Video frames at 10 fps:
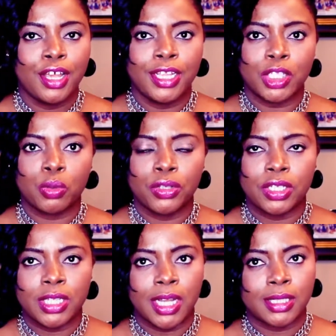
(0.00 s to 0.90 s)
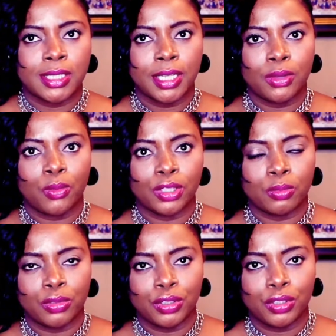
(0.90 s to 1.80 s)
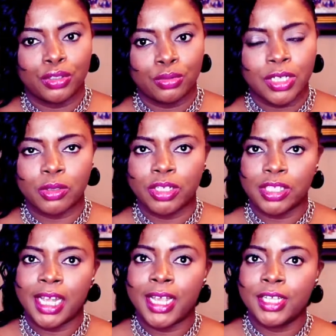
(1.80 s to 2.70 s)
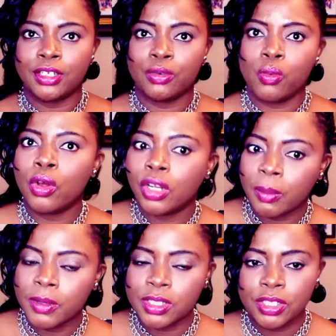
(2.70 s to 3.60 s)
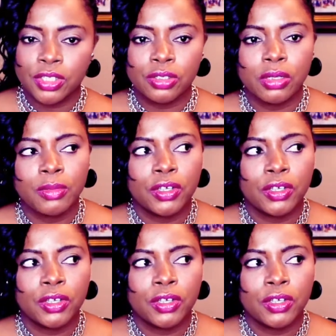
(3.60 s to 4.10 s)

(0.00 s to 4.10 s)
That's when you start seeing what someone is doing. That's why you start hating on what other person is doing.